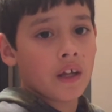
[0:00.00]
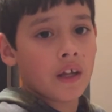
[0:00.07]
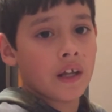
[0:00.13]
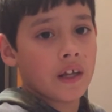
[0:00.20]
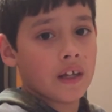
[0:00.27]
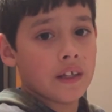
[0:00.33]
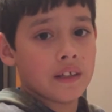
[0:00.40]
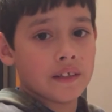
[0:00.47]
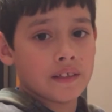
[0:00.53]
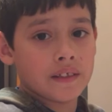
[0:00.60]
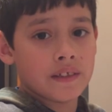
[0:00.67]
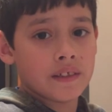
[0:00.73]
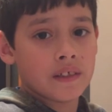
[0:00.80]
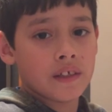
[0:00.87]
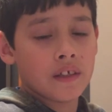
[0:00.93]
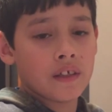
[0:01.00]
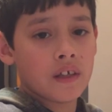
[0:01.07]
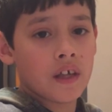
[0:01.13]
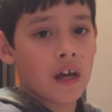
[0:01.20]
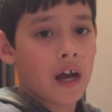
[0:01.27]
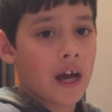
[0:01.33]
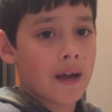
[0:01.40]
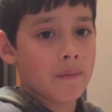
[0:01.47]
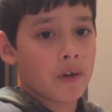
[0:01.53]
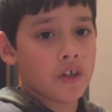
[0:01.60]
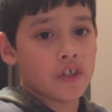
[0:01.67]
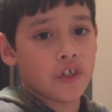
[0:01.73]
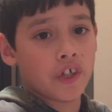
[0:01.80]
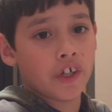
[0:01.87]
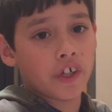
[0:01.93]
and I'm
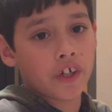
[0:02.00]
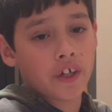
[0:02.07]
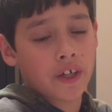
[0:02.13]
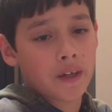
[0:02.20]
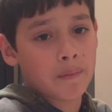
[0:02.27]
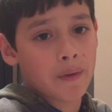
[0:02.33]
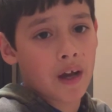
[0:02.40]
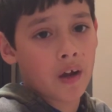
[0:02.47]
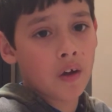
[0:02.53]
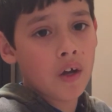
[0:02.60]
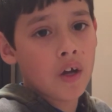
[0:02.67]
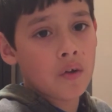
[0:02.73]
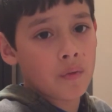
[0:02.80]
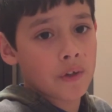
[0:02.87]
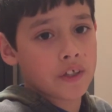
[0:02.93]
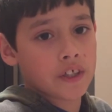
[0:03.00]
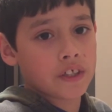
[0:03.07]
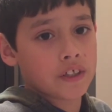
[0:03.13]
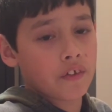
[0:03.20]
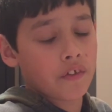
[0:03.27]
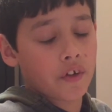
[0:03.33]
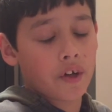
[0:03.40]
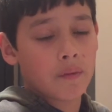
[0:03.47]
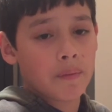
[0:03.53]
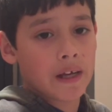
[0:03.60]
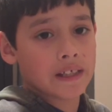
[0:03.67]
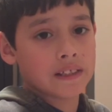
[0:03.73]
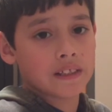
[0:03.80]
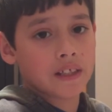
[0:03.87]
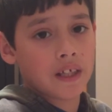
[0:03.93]
on junior team now, which is the third
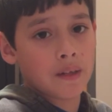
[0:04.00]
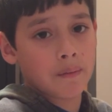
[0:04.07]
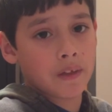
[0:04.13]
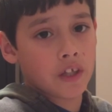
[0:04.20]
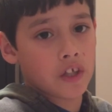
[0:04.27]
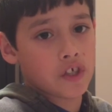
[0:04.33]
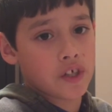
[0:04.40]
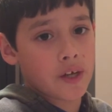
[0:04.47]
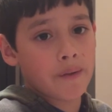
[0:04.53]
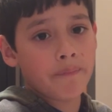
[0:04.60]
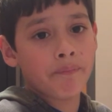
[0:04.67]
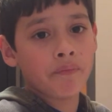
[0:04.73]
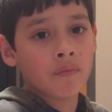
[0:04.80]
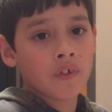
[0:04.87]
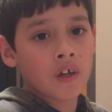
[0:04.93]
best team in the gym,